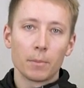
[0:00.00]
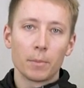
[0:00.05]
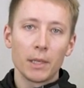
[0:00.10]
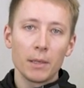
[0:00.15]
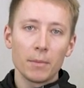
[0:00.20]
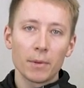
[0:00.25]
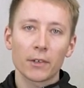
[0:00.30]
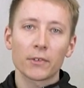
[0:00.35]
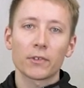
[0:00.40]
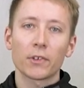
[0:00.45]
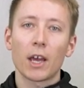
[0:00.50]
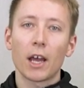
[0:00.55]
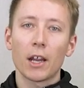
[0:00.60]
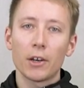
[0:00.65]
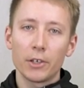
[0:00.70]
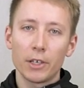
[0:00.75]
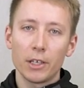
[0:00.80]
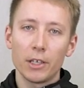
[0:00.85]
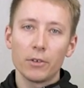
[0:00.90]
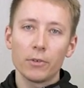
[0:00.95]
PBUCKS
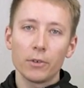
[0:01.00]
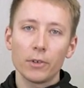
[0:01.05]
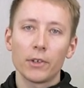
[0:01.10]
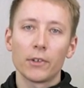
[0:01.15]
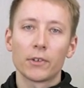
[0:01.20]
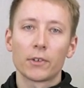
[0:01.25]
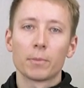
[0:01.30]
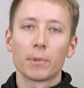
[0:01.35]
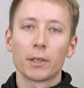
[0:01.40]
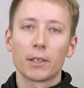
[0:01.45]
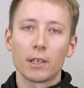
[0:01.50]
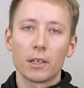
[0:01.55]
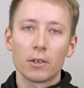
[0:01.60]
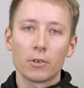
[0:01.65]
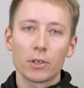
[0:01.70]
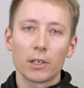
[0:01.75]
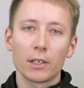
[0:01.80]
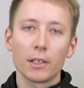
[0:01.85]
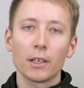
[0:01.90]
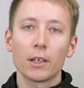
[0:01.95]
are new is a
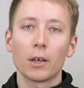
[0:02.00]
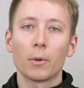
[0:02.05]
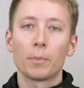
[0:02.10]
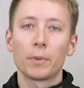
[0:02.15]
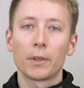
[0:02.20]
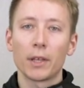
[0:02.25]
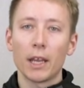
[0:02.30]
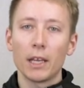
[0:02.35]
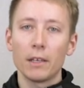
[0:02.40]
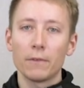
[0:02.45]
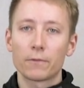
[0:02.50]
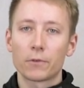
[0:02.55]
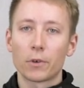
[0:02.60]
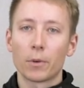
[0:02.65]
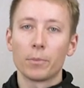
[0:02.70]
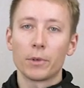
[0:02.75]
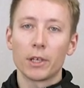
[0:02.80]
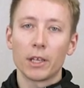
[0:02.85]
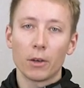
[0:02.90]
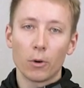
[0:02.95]
material obtained
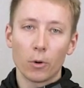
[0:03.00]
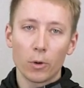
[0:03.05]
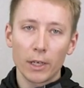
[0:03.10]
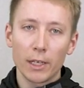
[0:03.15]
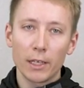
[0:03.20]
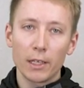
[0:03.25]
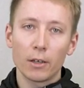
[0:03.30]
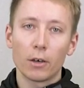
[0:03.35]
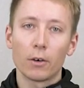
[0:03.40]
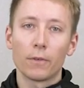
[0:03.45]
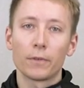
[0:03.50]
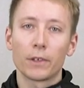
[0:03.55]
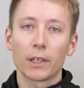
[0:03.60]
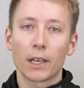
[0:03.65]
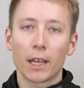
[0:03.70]
from the oil of